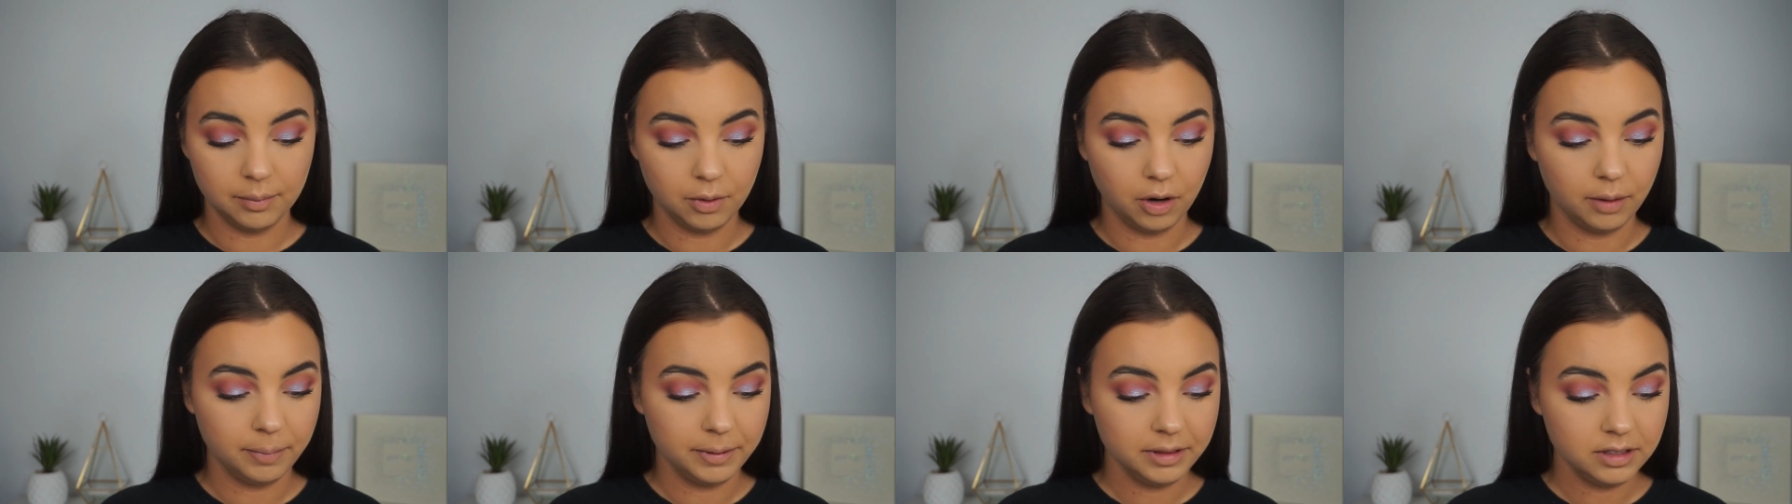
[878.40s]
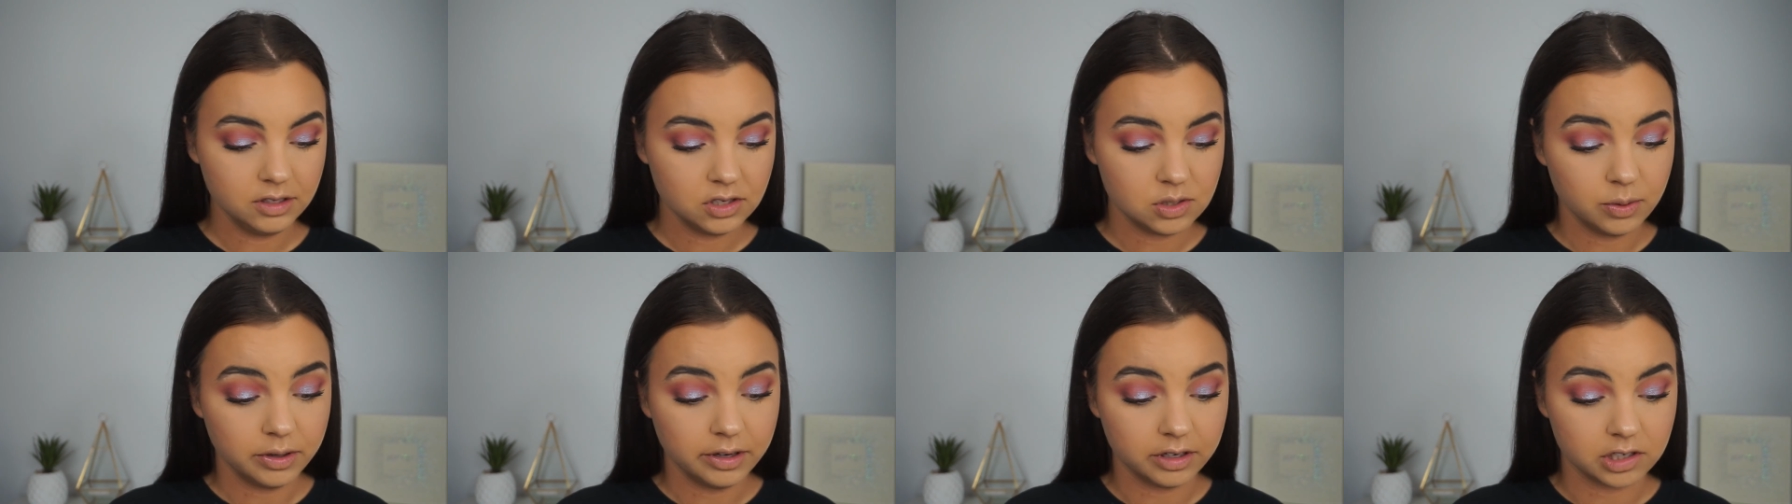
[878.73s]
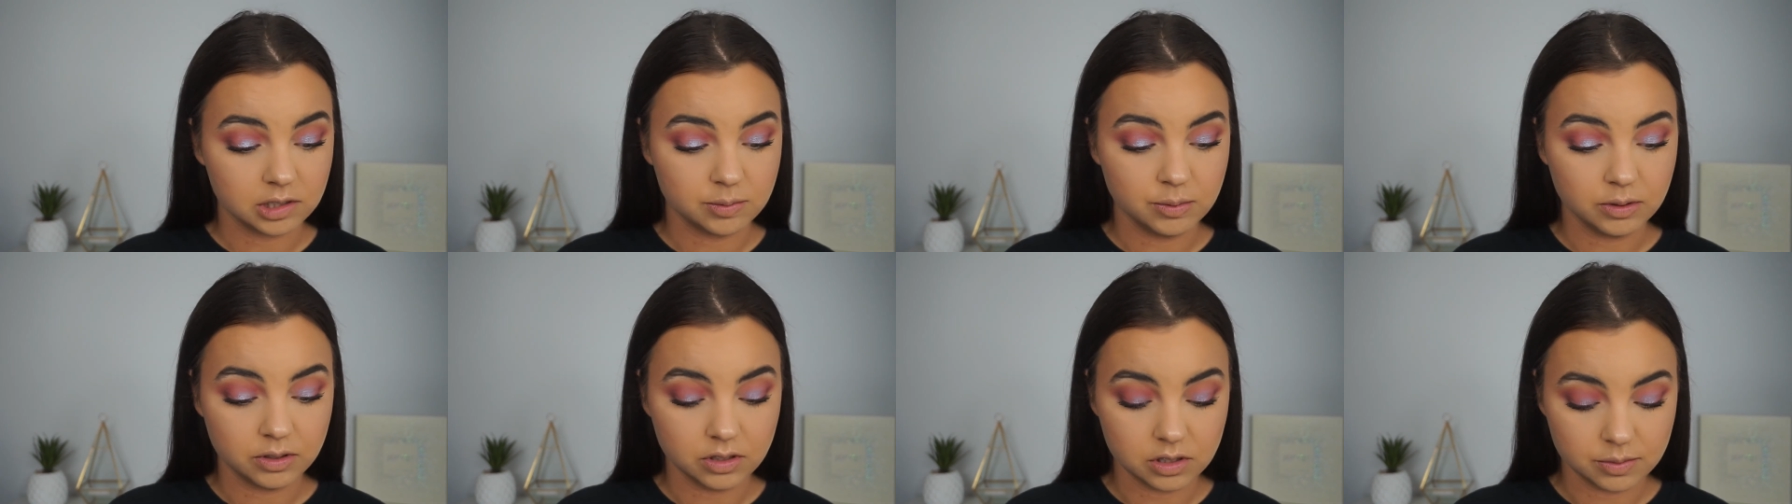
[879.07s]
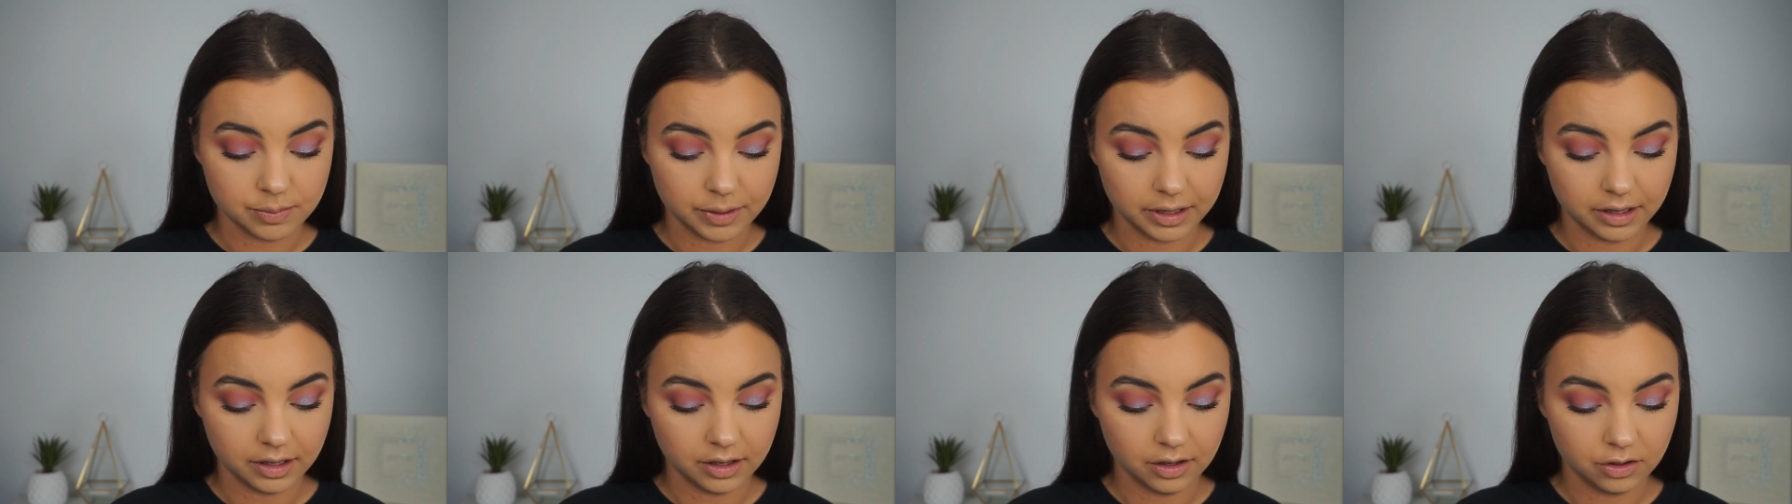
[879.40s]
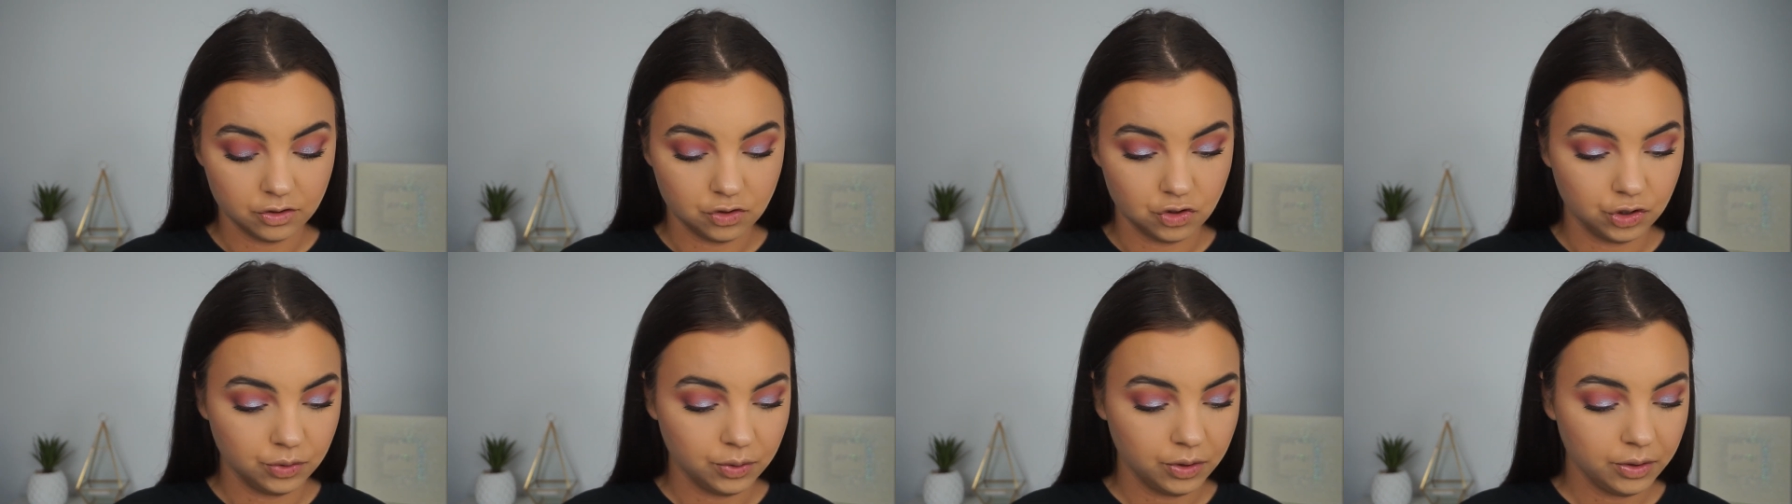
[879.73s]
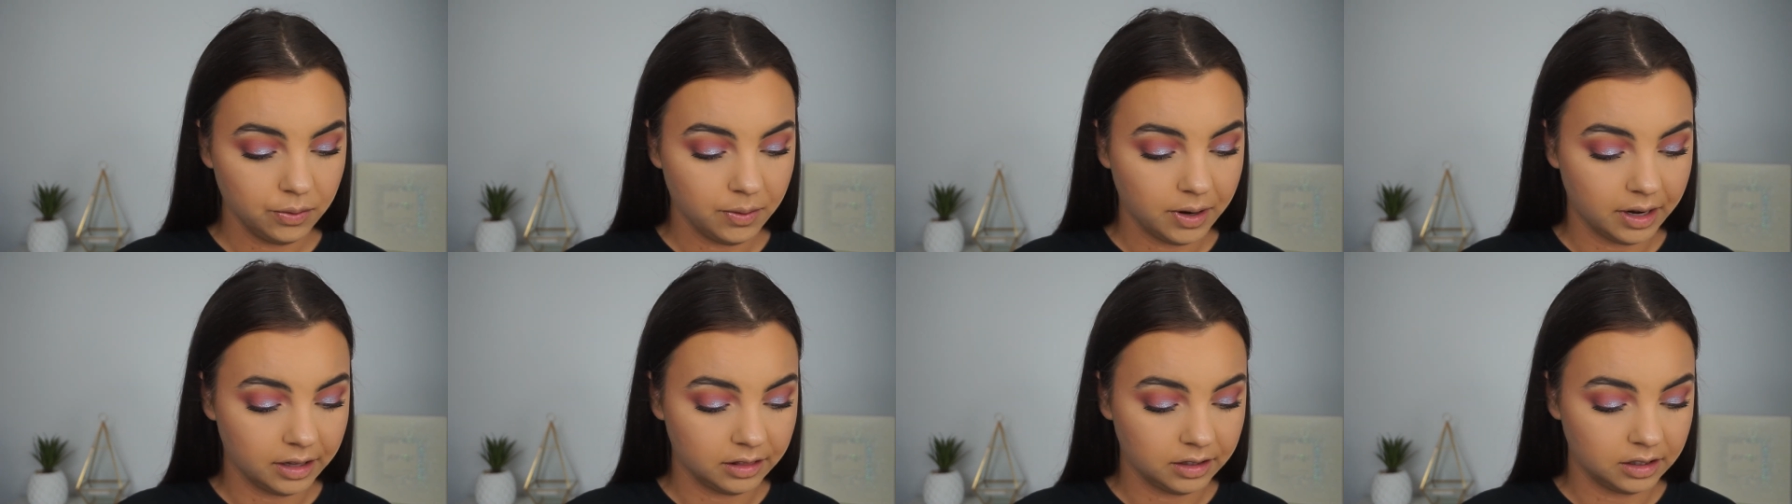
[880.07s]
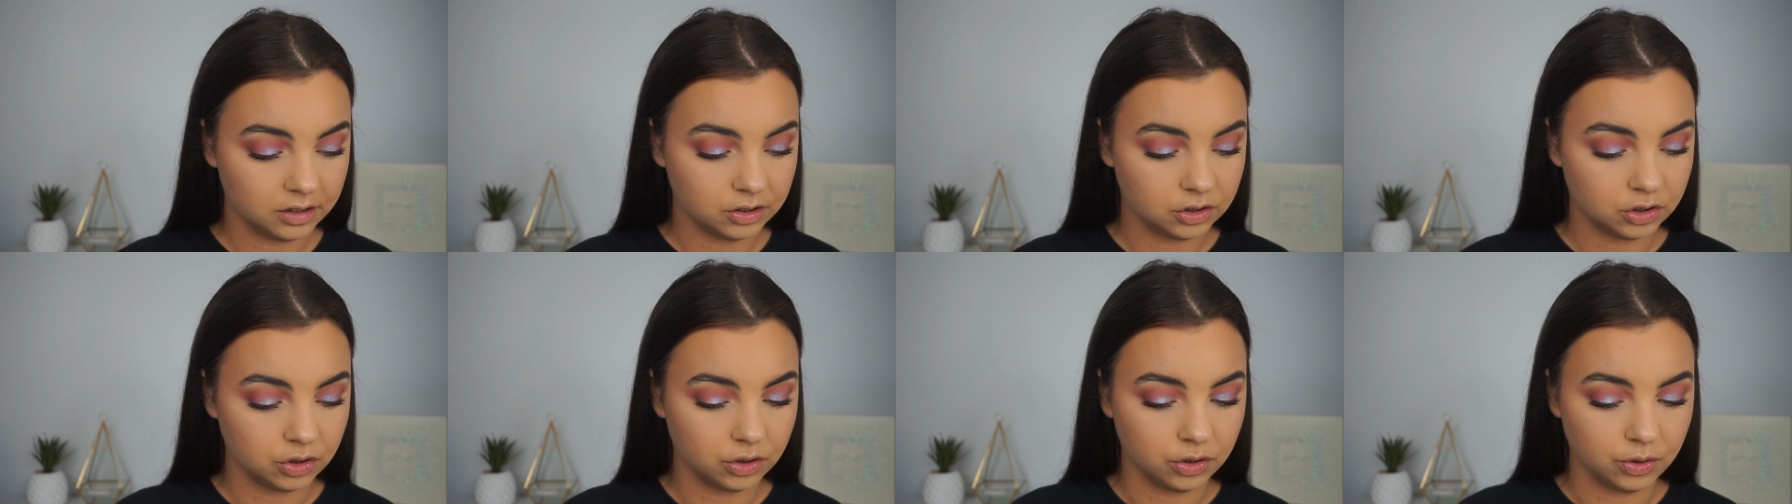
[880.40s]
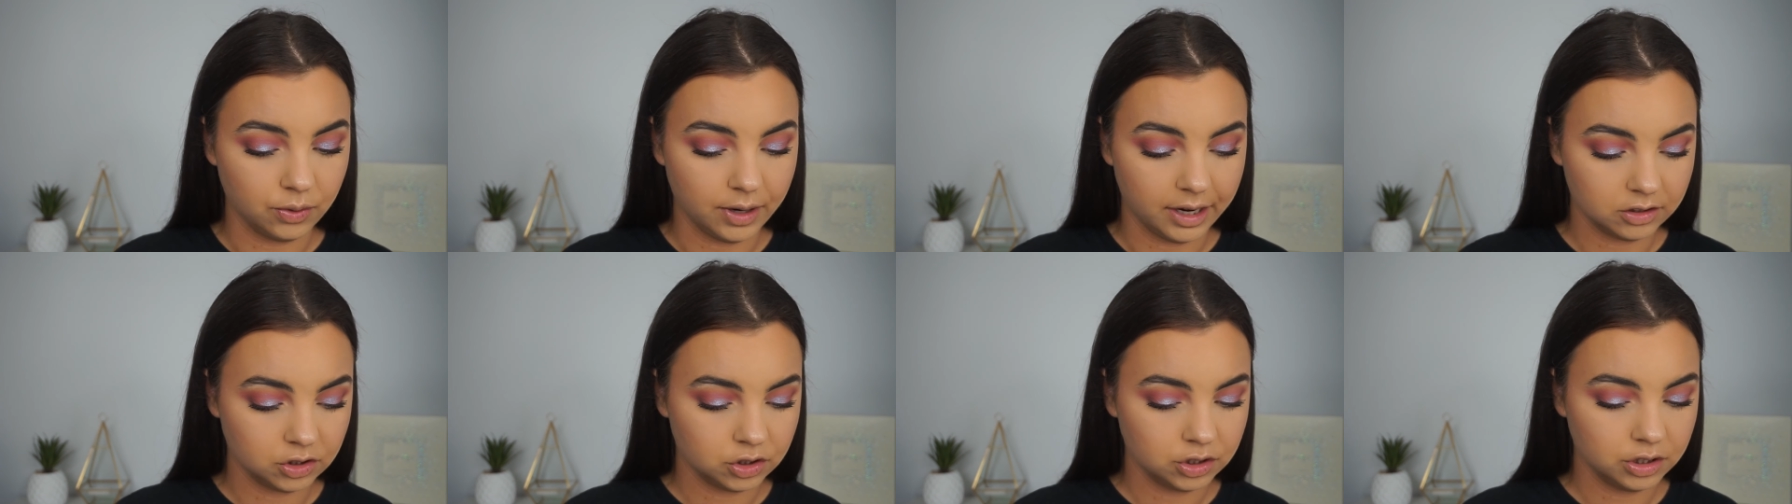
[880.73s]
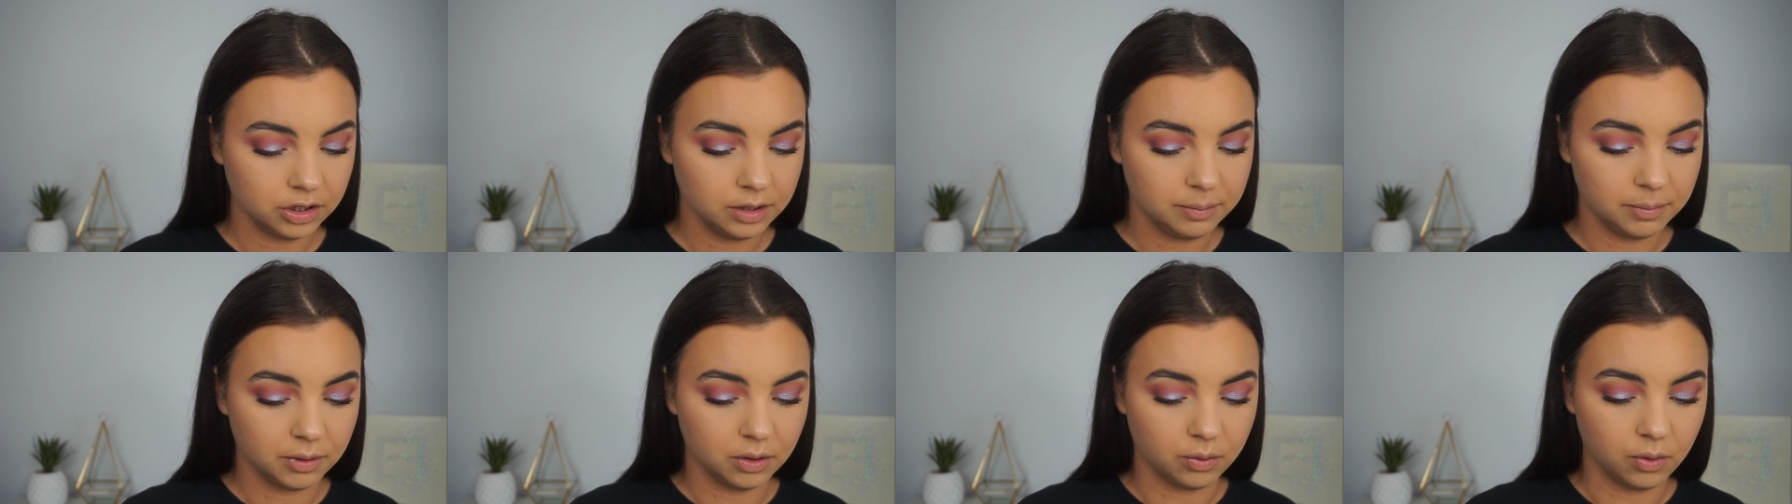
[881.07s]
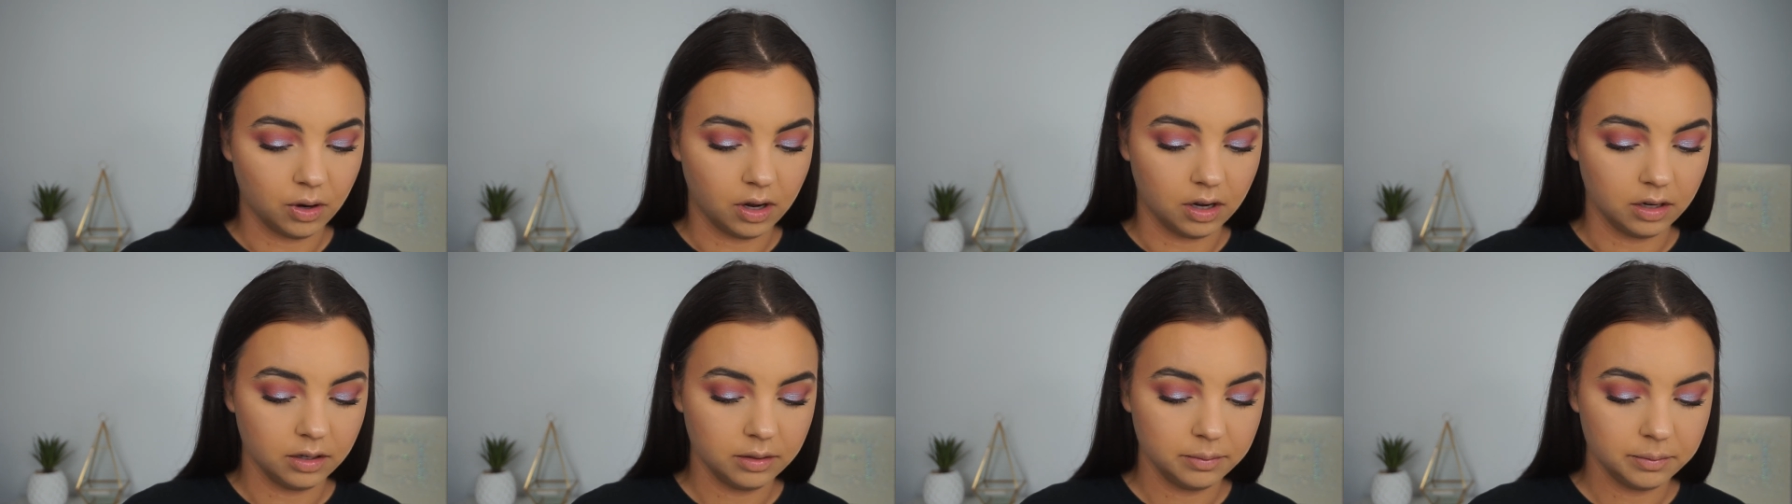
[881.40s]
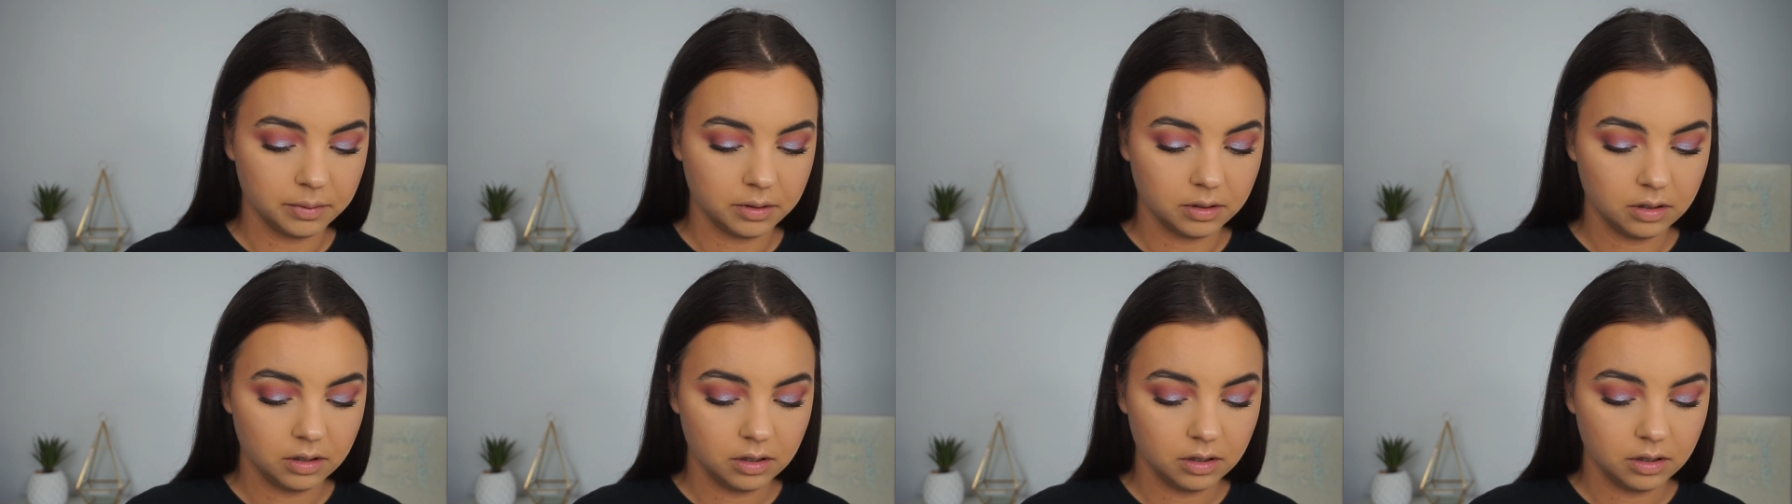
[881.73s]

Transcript: I'm hoping this works because my Duo eyelash glue actually blew up.